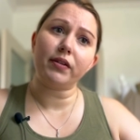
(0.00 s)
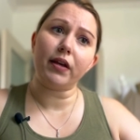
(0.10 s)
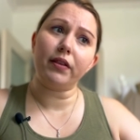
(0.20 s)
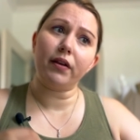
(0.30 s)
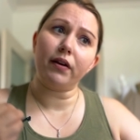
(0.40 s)

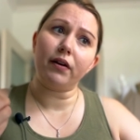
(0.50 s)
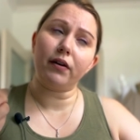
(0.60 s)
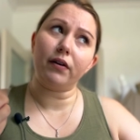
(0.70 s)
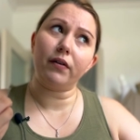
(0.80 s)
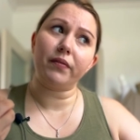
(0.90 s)
and
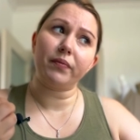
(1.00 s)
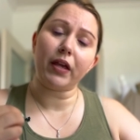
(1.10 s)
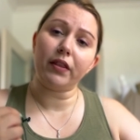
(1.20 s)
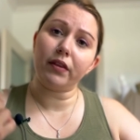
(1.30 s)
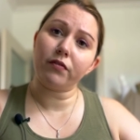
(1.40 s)

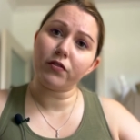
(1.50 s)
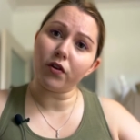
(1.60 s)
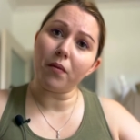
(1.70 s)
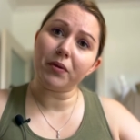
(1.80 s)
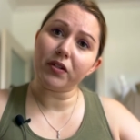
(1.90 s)
a
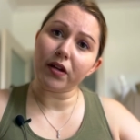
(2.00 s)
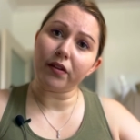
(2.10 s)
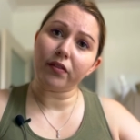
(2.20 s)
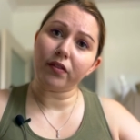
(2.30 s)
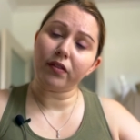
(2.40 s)

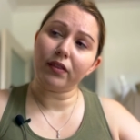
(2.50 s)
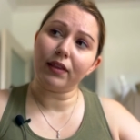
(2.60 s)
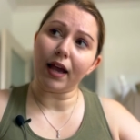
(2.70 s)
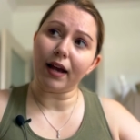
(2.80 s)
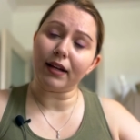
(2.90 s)
phenomenon
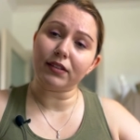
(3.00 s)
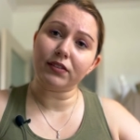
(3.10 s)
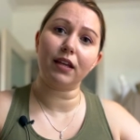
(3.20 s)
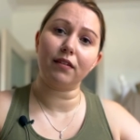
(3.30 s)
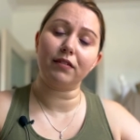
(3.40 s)

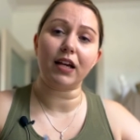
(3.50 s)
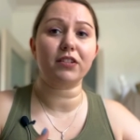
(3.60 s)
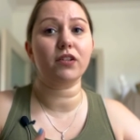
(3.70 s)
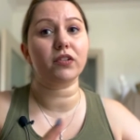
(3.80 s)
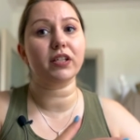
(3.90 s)
that
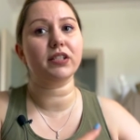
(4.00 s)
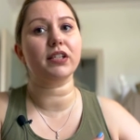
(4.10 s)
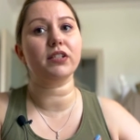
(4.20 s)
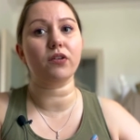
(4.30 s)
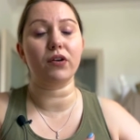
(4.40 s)
does not
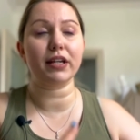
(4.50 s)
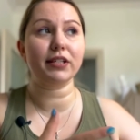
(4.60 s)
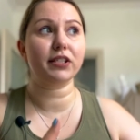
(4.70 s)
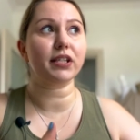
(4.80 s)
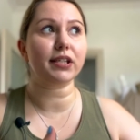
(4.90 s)
exist or
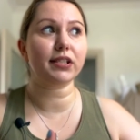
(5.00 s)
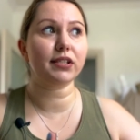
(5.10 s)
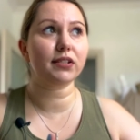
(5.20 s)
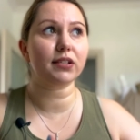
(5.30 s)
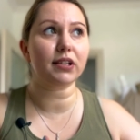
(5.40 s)

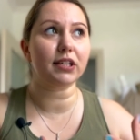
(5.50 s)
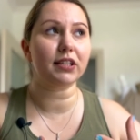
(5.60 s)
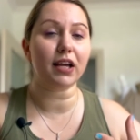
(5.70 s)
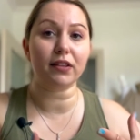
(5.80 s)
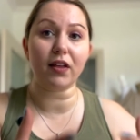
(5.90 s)
exists
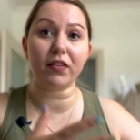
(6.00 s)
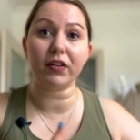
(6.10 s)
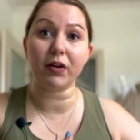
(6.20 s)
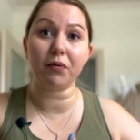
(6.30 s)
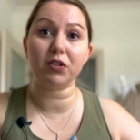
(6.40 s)
in another
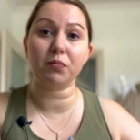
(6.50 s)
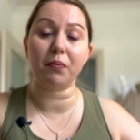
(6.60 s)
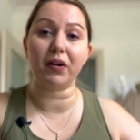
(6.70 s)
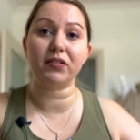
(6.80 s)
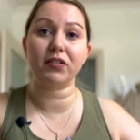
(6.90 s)
language,
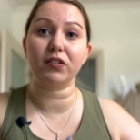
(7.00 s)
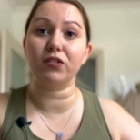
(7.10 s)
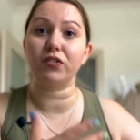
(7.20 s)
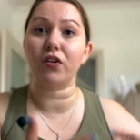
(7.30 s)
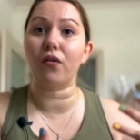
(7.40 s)
but you
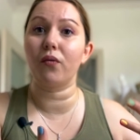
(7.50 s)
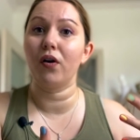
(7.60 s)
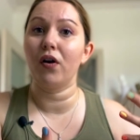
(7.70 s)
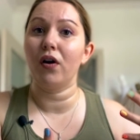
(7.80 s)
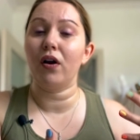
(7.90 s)
don't
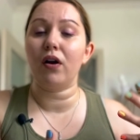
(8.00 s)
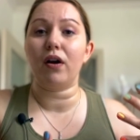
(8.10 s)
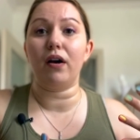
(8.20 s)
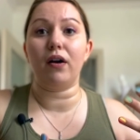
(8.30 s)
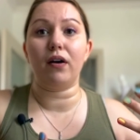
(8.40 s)
know,
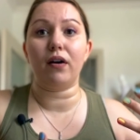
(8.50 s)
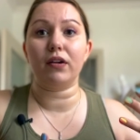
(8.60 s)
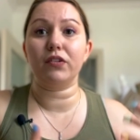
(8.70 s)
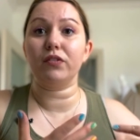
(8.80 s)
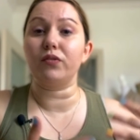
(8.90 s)

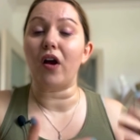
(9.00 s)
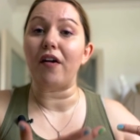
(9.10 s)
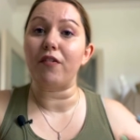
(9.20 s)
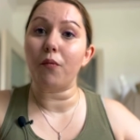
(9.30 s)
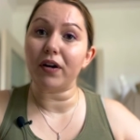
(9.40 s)
you don't
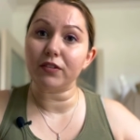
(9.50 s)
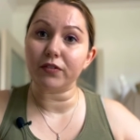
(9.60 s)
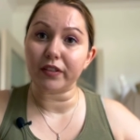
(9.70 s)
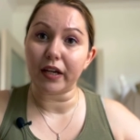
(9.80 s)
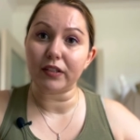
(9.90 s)
have a word
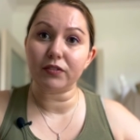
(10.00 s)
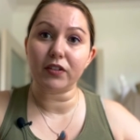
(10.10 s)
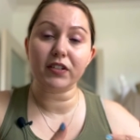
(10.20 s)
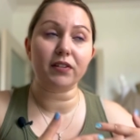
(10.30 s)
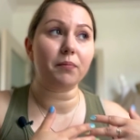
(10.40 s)
for that. For
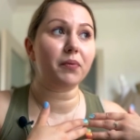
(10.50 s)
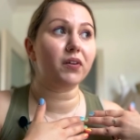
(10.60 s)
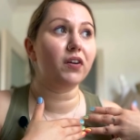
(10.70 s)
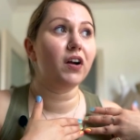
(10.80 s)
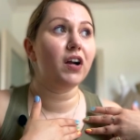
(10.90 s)

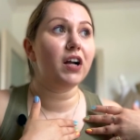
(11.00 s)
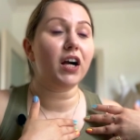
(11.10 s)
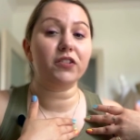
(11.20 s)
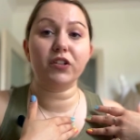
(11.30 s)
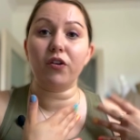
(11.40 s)
example,
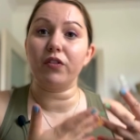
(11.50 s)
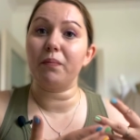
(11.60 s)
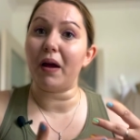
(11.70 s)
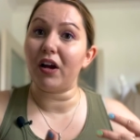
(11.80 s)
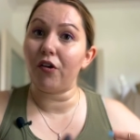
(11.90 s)
how do you call the
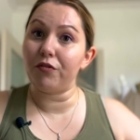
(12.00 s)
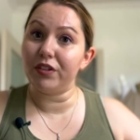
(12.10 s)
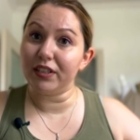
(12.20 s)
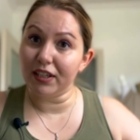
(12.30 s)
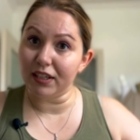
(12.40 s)
back of
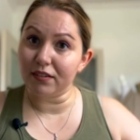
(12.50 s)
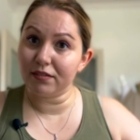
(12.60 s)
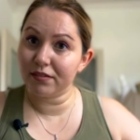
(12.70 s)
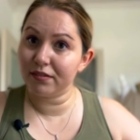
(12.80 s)
the knee?